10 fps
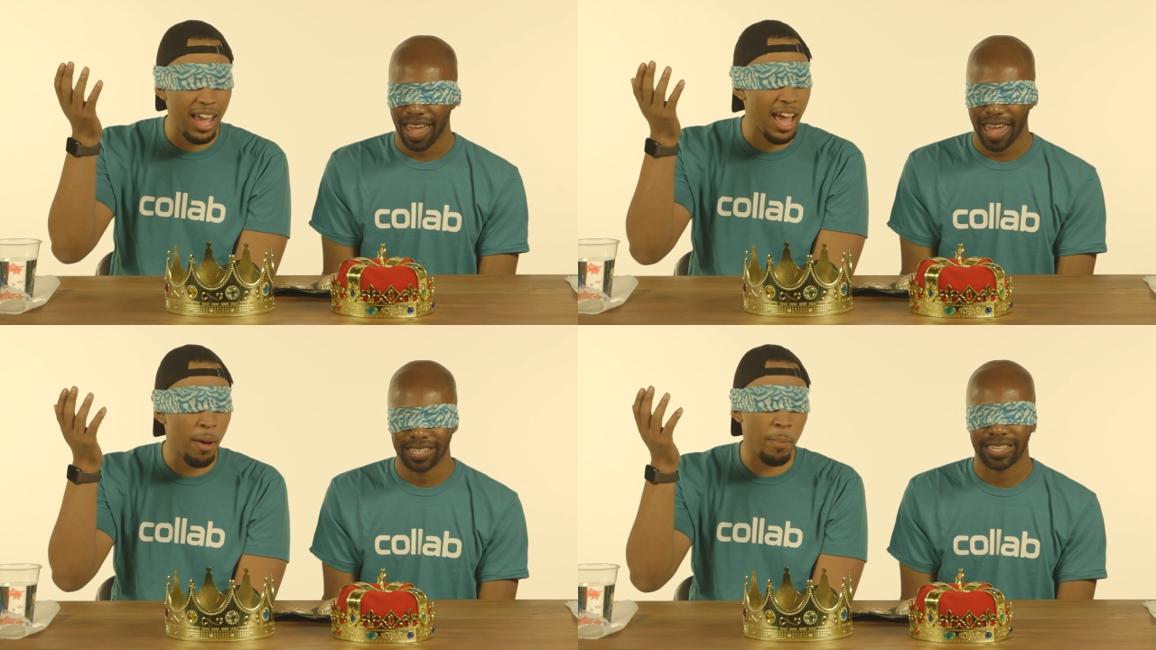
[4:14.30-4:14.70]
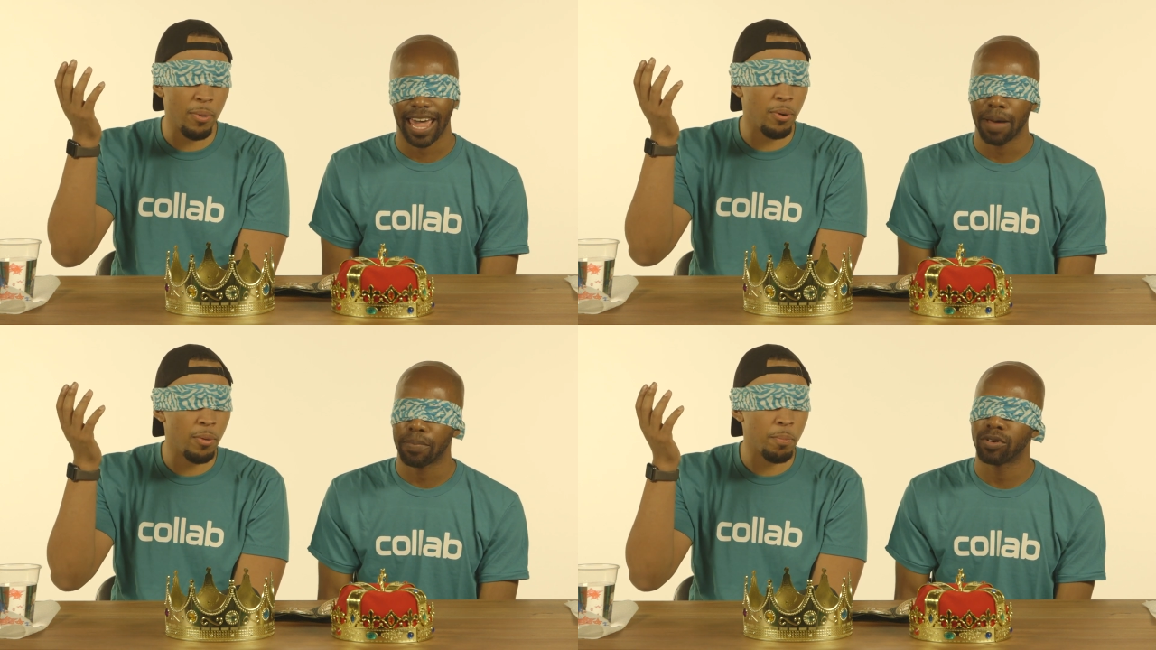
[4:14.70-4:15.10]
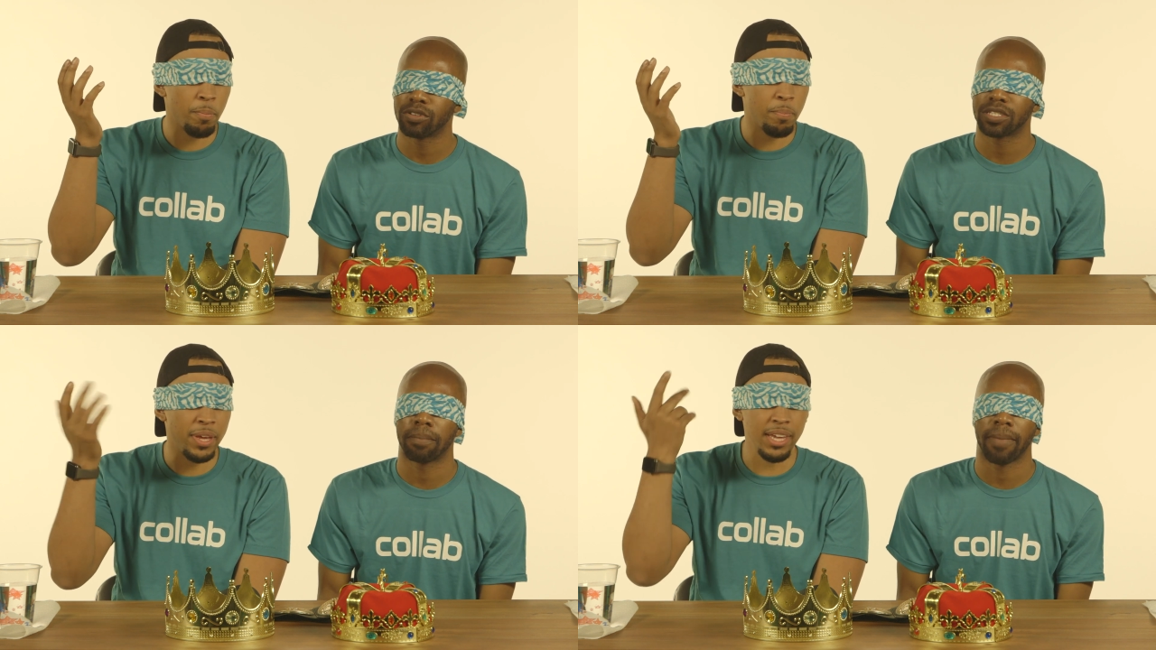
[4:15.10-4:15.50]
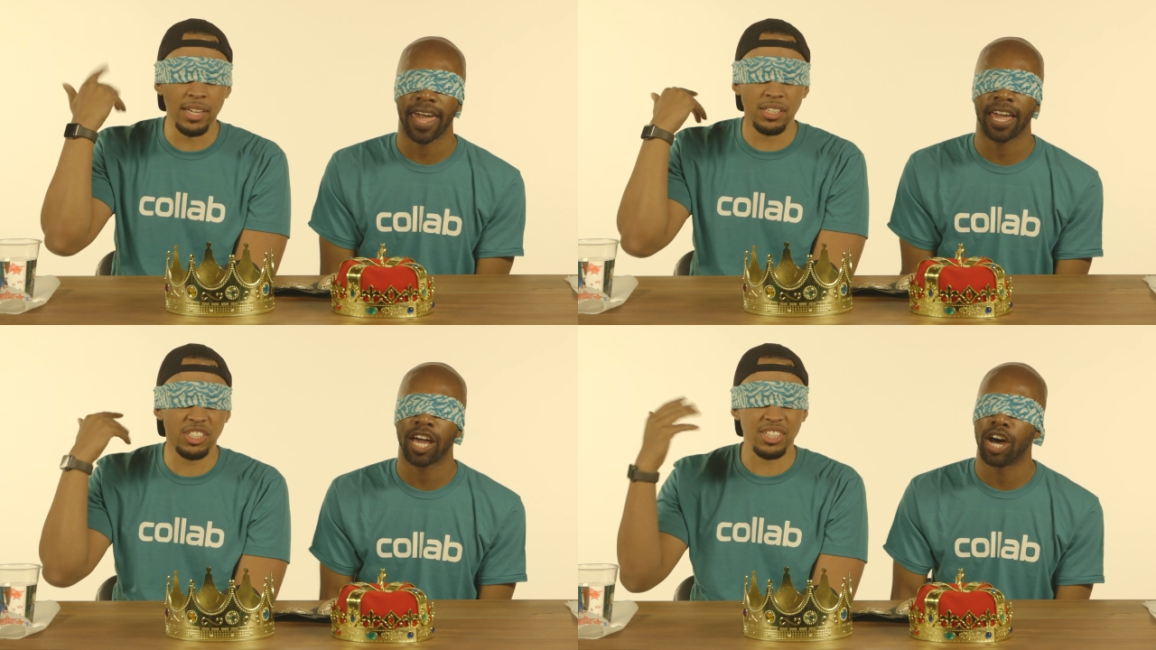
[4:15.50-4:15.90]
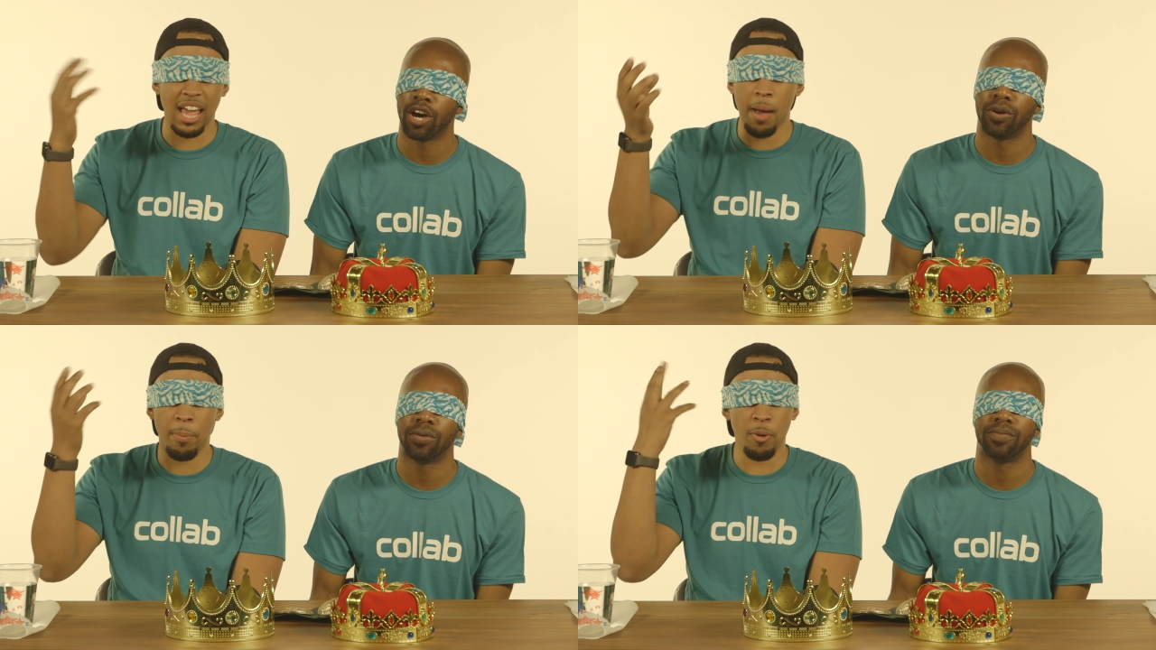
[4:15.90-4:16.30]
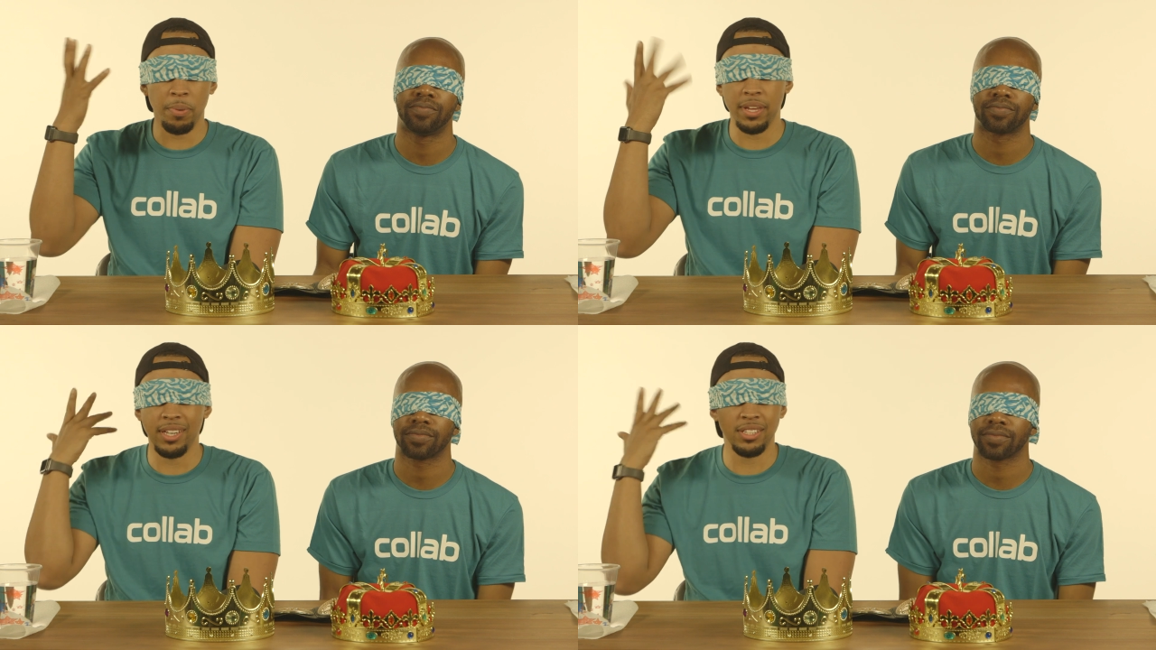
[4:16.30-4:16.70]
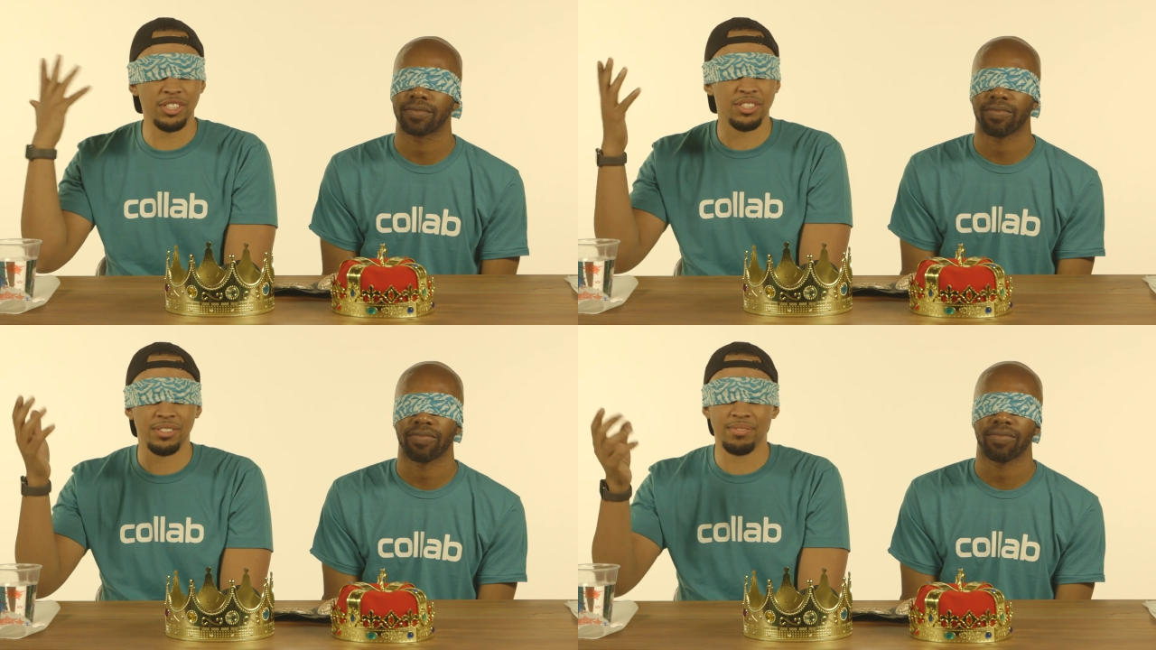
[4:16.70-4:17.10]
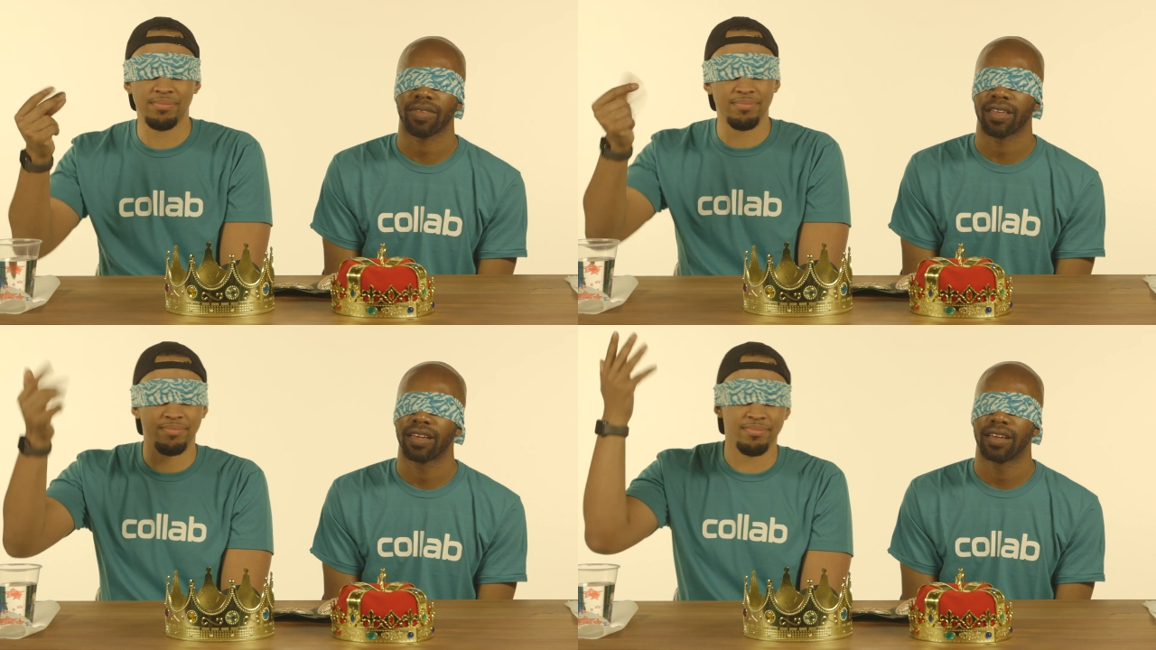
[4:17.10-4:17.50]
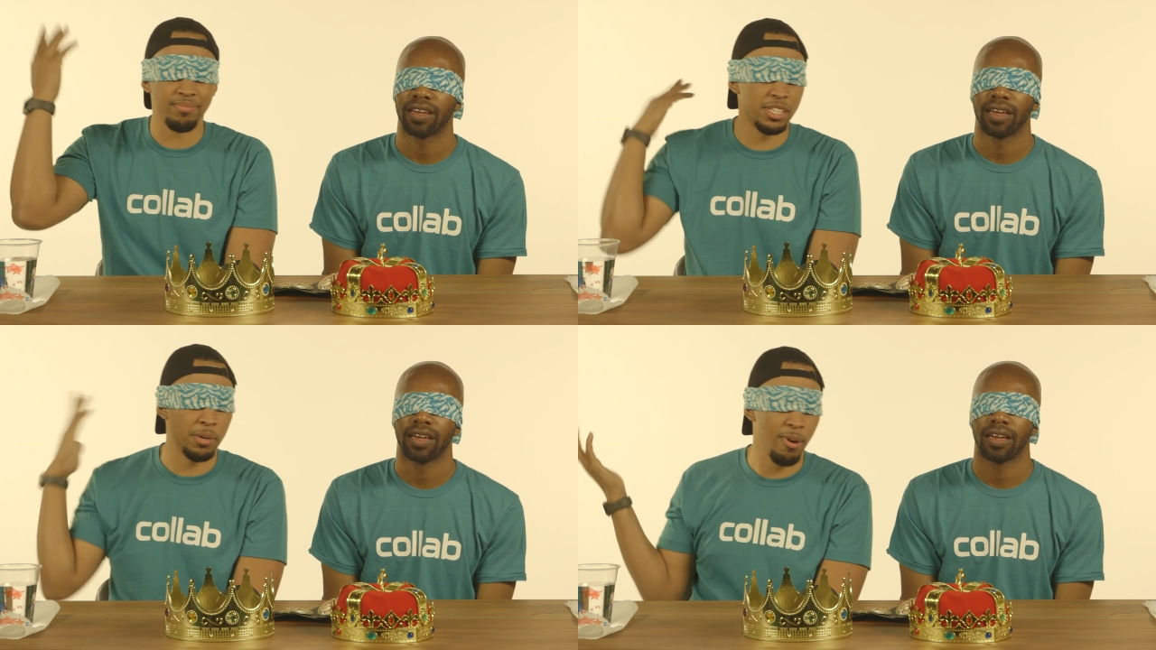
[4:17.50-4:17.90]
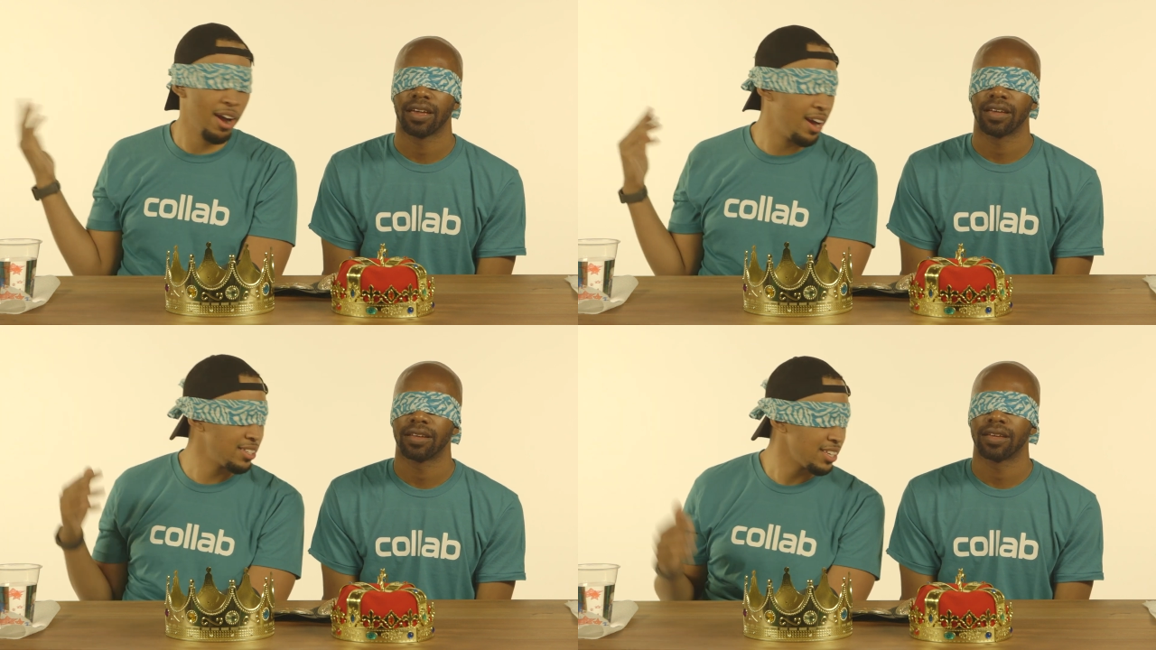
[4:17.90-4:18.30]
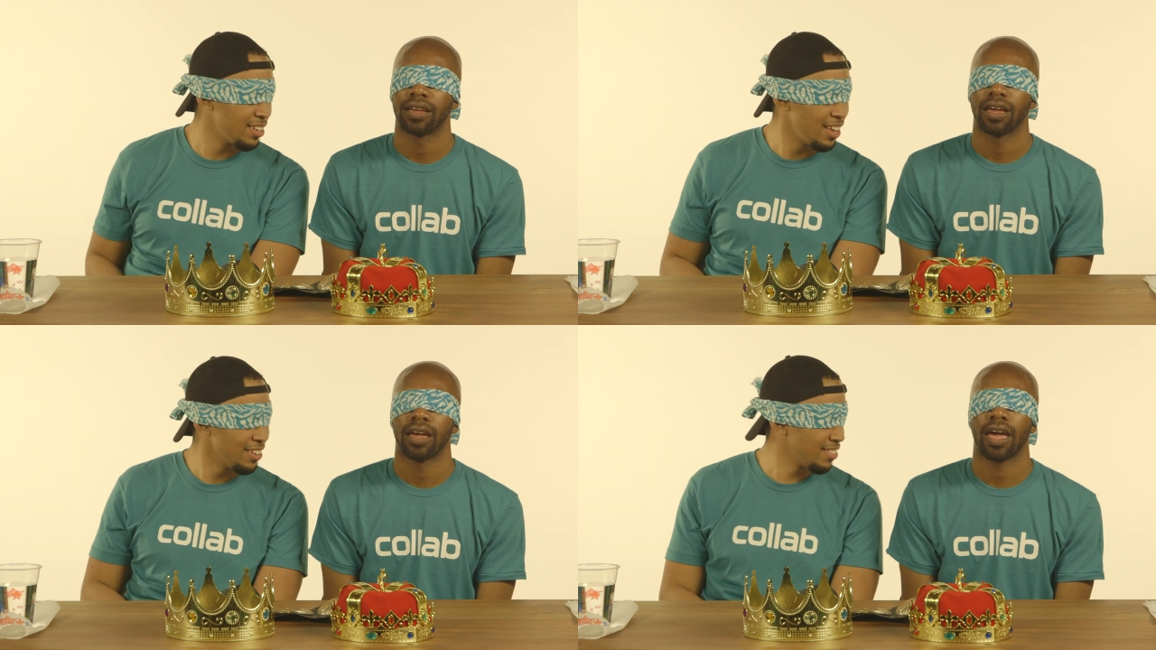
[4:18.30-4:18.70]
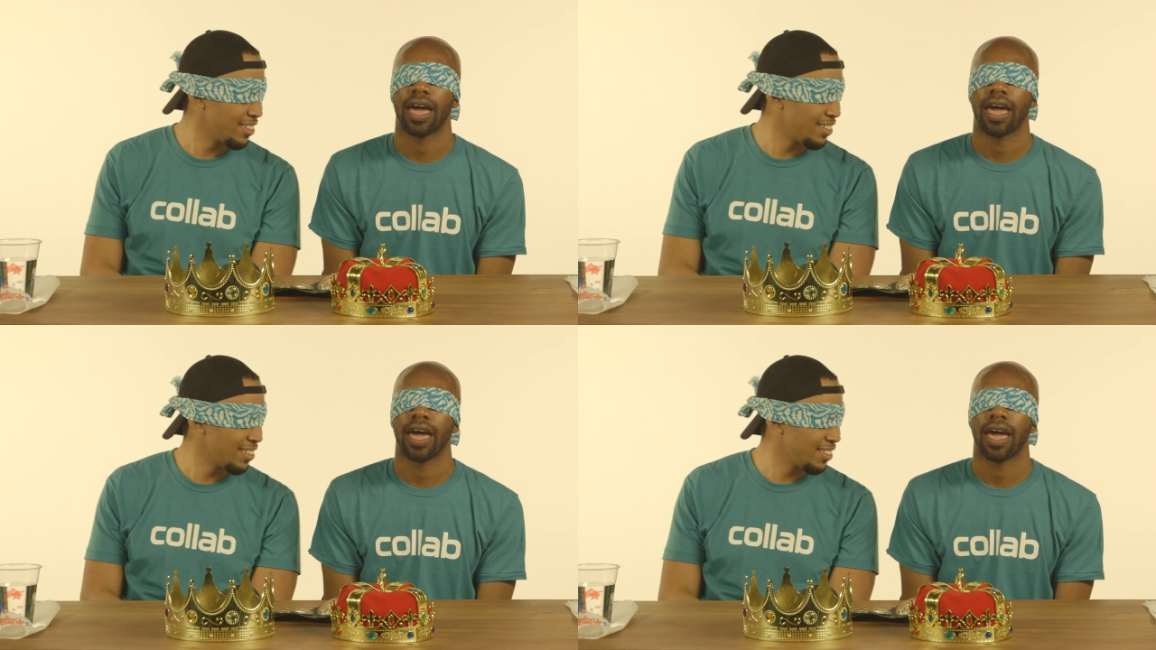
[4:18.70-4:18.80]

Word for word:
Speaker 1: Apple, apples, peach, mango, apple, peach. Surprise, hell, I don't